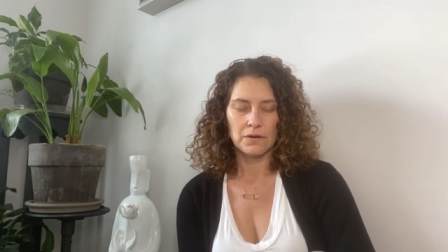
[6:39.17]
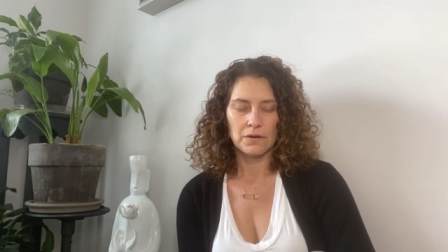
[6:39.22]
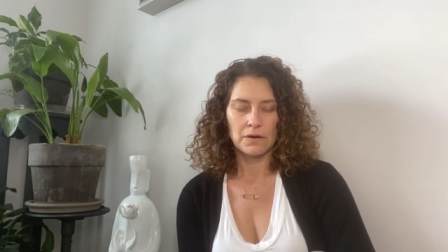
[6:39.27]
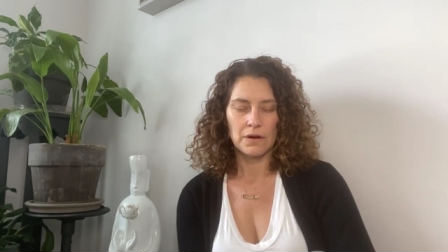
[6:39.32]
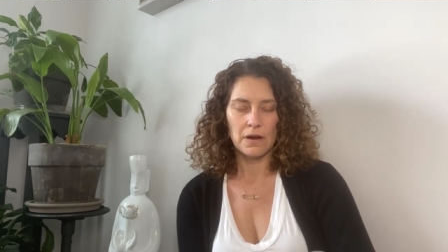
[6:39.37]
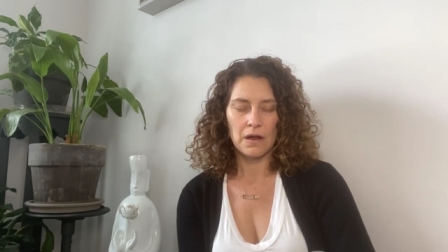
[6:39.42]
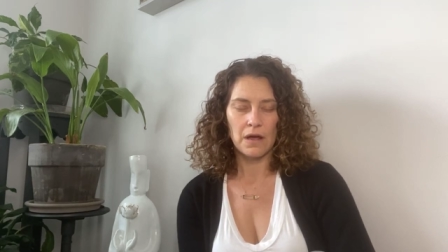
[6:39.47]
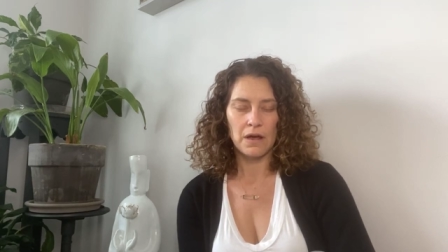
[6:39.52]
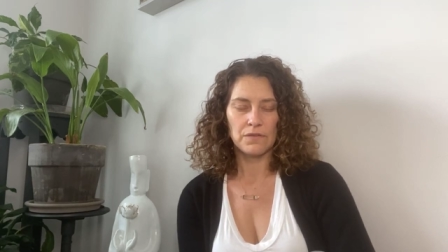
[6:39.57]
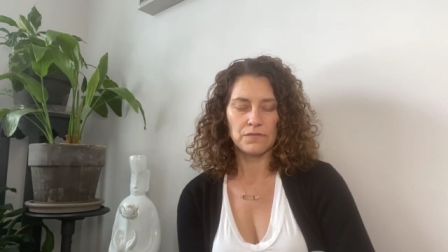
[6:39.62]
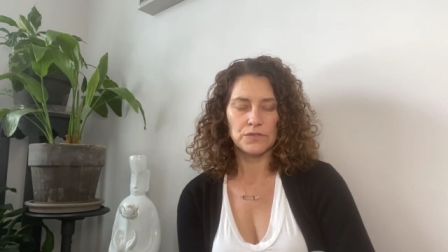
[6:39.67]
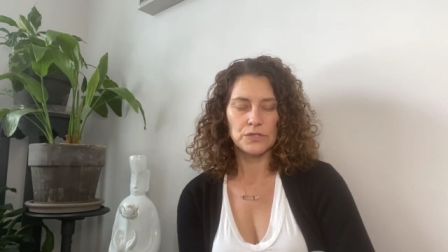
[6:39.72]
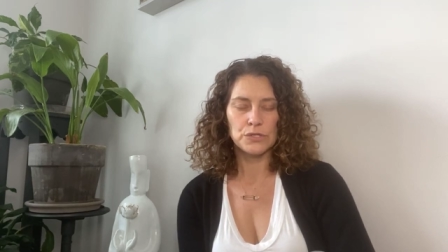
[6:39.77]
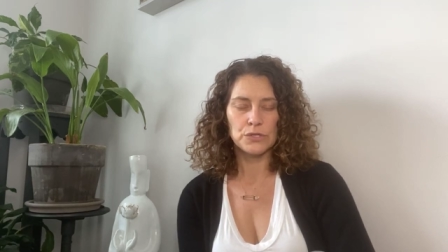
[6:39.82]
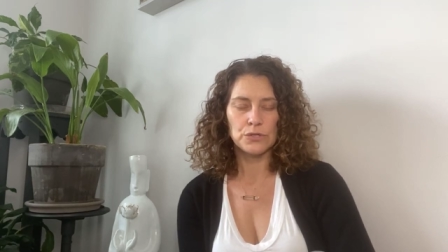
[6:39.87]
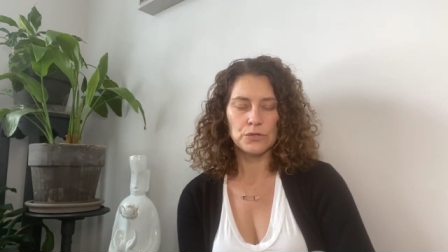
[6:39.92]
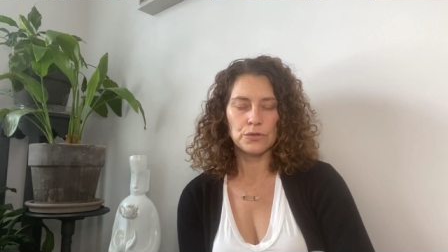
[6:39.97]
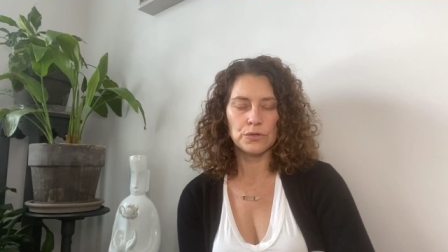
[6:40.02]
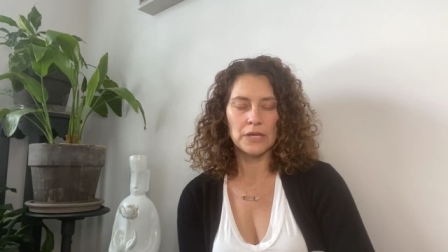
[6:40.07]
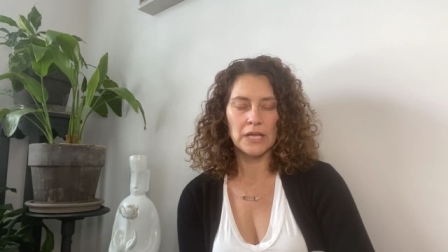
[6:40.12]
of
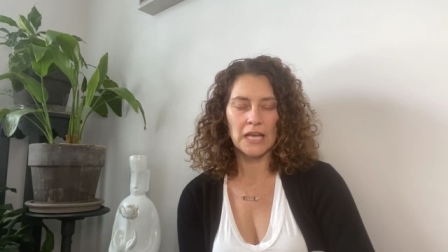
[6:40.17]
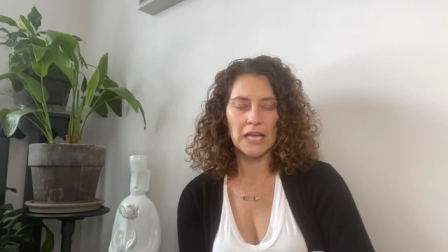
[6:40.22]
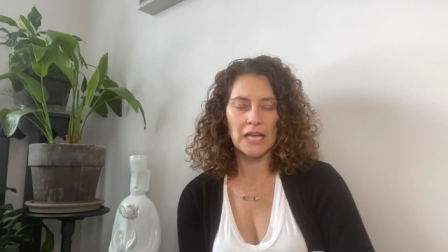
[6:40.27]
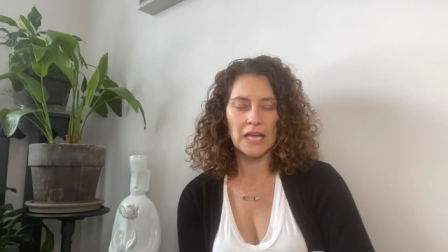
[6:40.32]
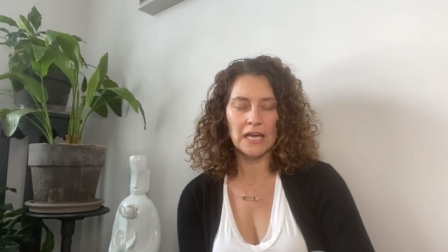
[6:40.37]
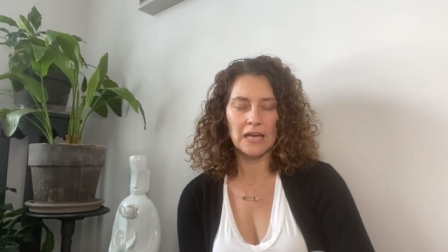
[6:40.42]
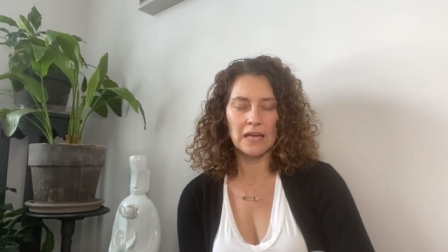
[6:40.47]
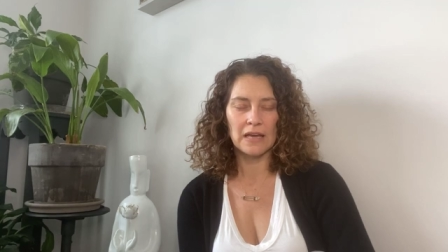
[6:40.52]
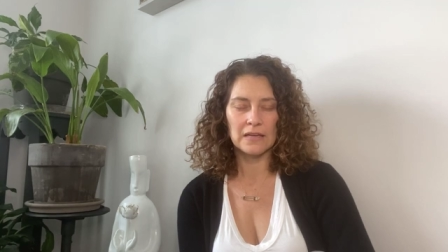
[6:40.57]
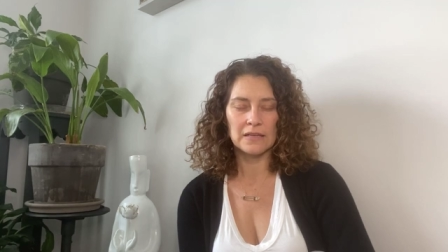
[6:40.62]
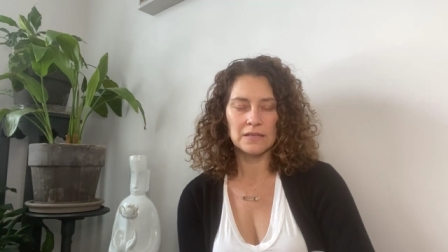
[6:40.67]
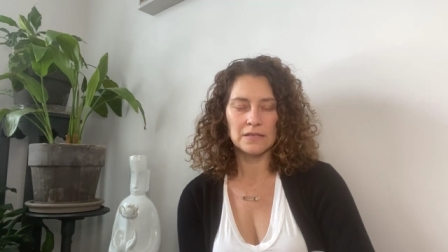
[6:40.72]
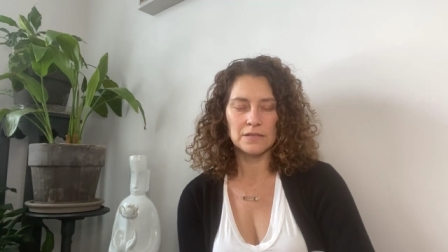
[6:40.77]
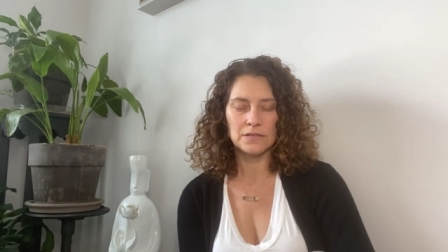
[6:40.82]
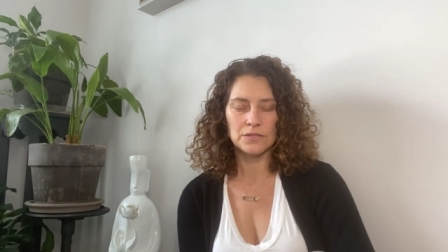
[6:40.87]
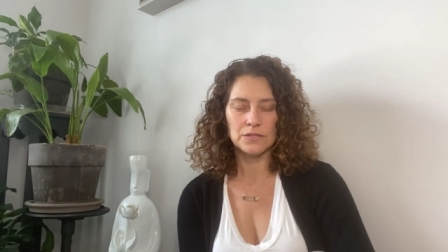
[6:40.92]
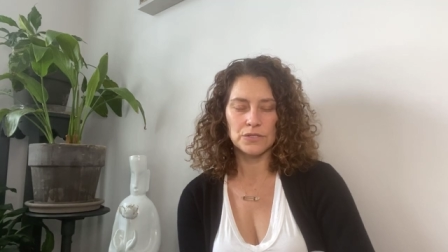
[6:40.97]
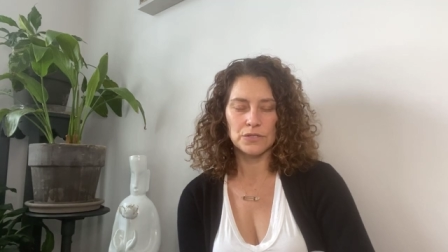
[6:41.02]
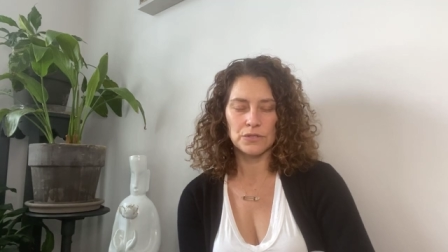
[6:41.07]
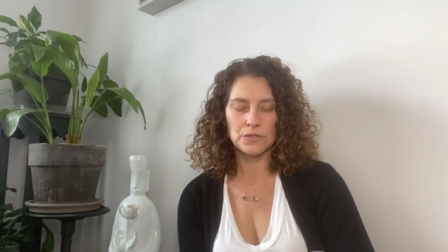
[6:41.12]
tuning in
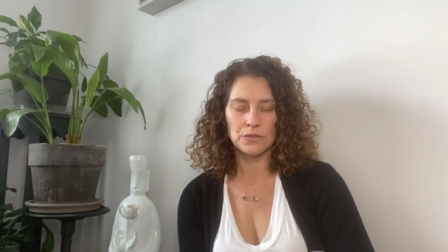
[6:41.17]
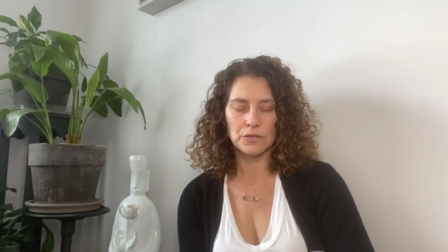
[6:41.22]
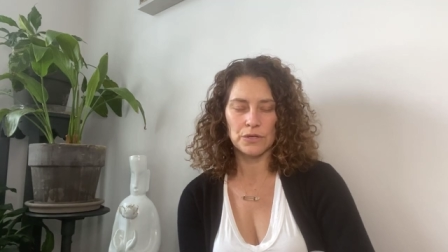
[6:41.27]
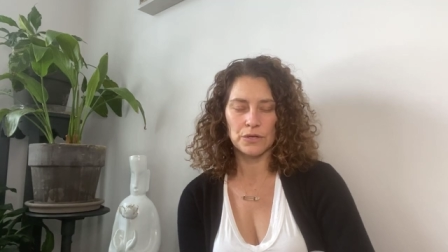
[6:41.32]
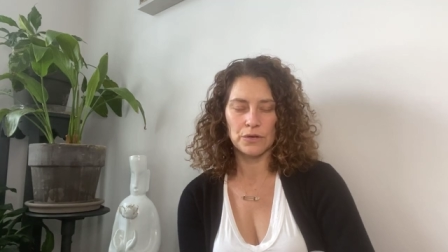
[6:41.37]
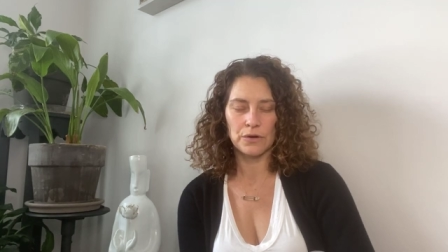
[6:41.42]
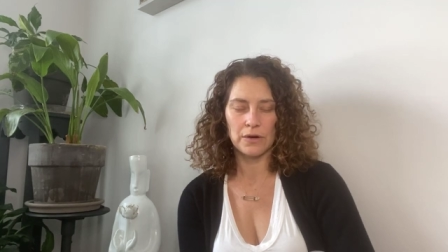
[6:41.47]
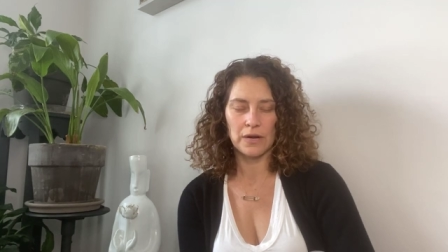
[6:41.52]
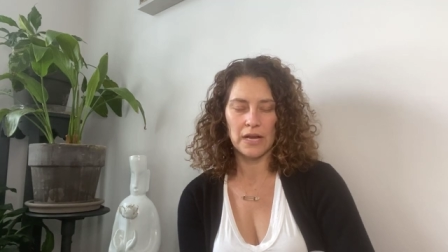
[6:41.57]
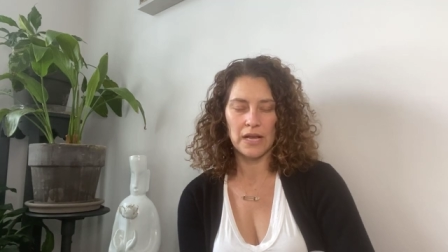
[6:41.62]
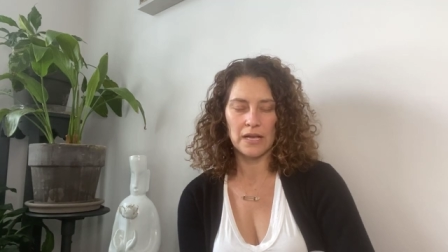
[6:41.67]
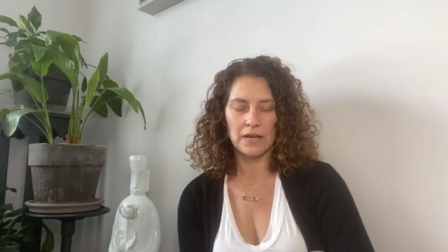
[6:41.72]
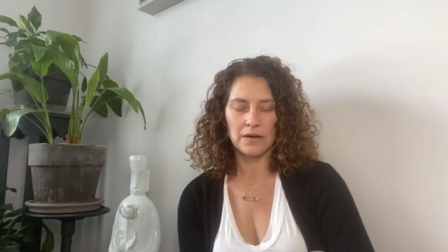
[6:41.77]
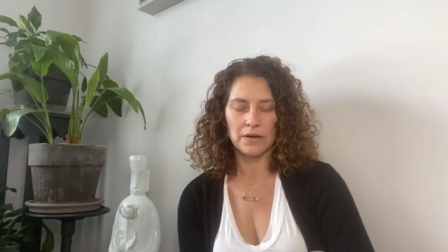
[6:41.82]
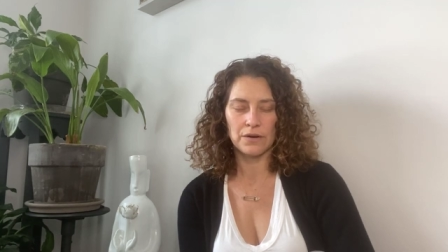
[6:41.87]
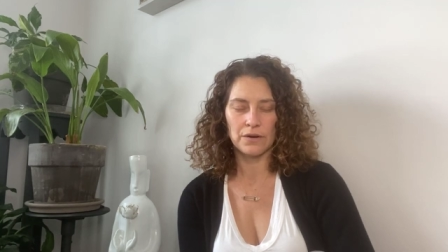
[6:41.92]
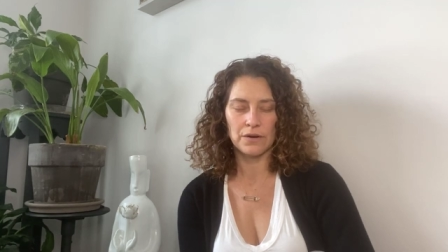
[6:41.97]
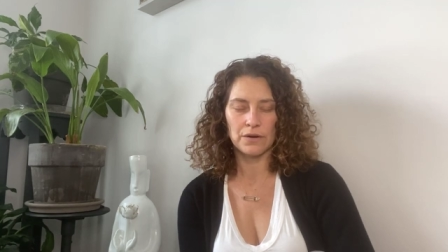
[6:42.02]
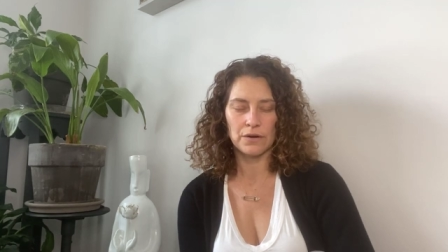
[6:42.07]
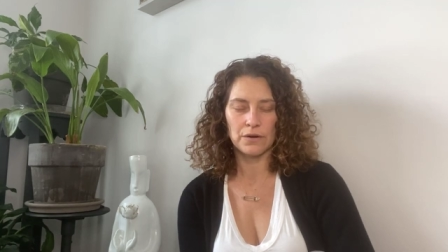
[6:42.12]
to your
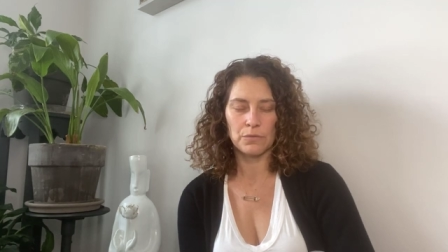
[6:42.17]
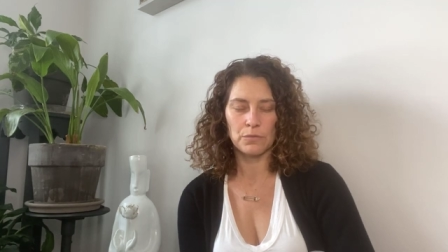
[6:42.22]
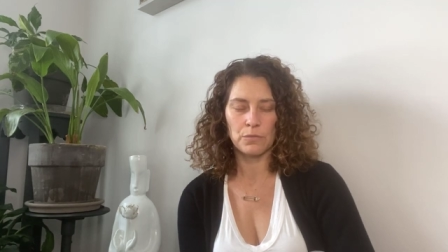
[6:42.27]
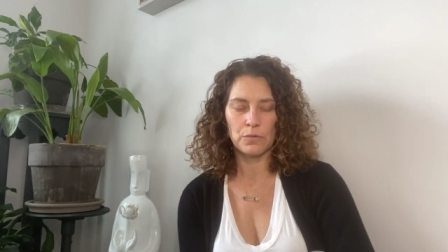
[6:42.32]
inner